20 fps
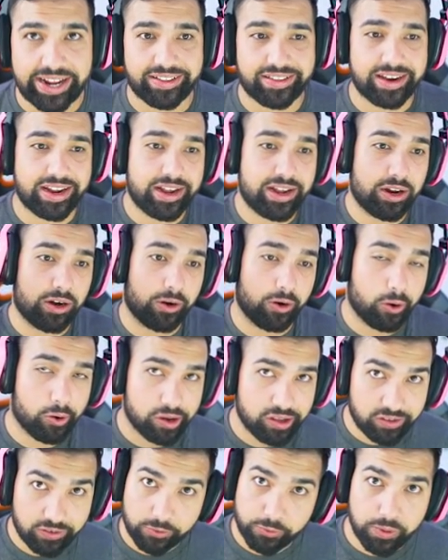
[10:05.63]
eight
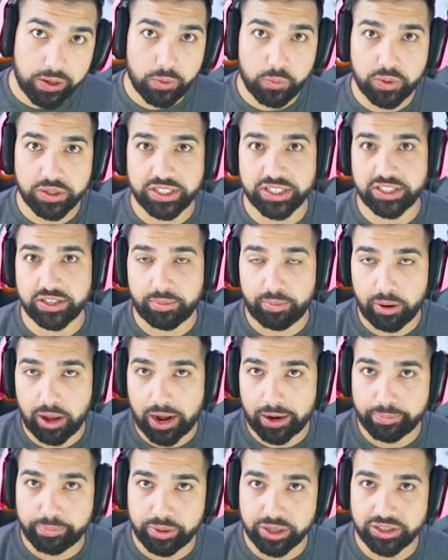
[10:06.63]
loading screen, which is the
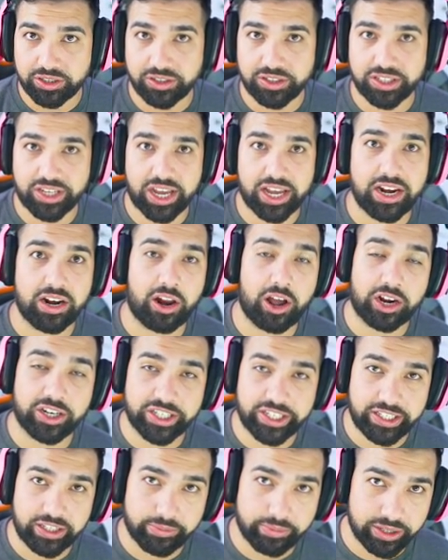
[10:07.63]
blockbuster skin
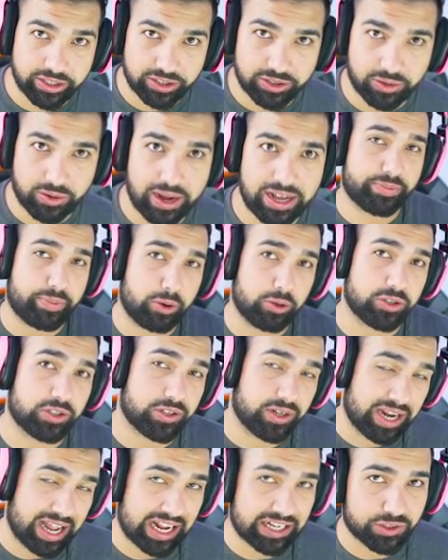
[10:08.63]
launching the missile, as
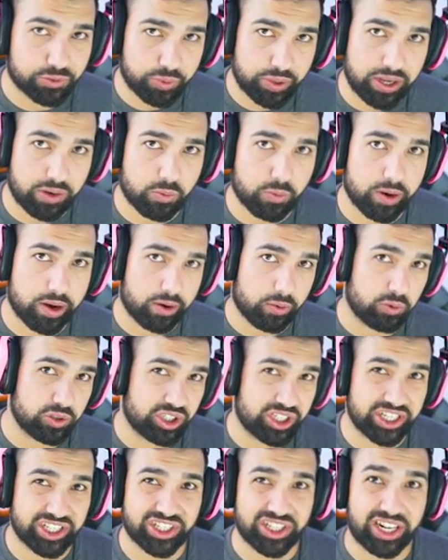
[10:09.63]
opposed to last week where it
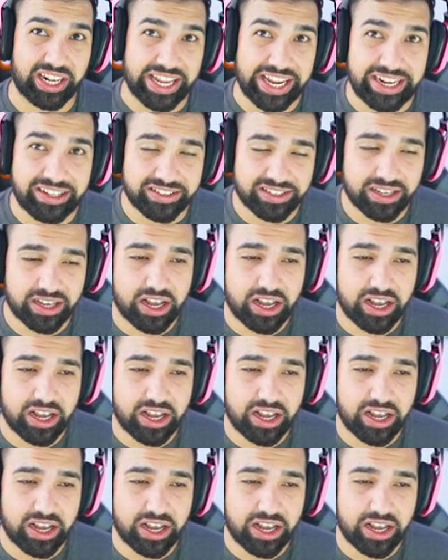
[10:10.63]
was just leaked.